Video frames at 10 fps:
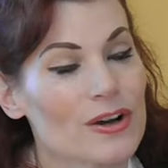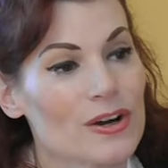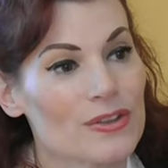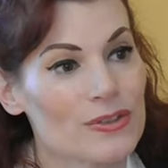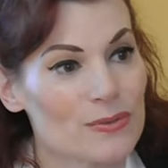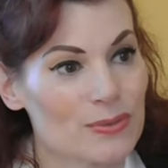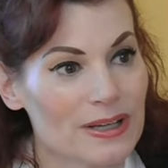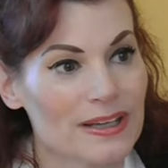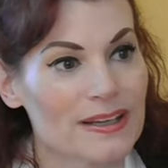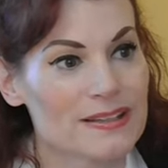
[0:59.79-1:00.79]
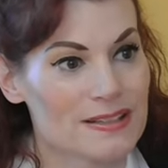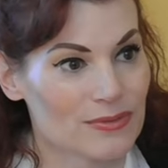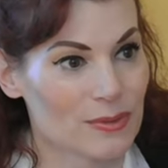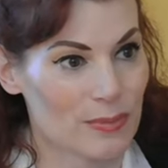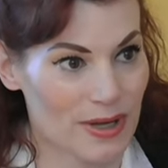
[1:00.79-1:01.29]
are 3
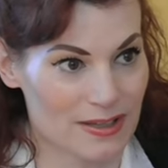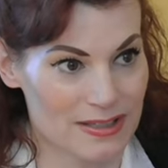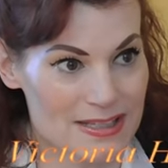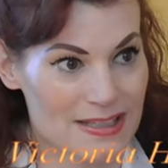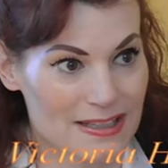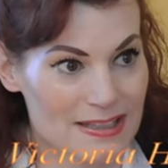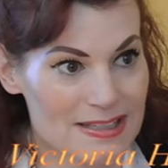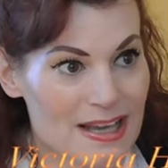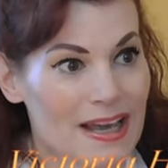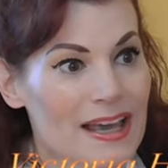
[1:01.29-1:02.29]
different policies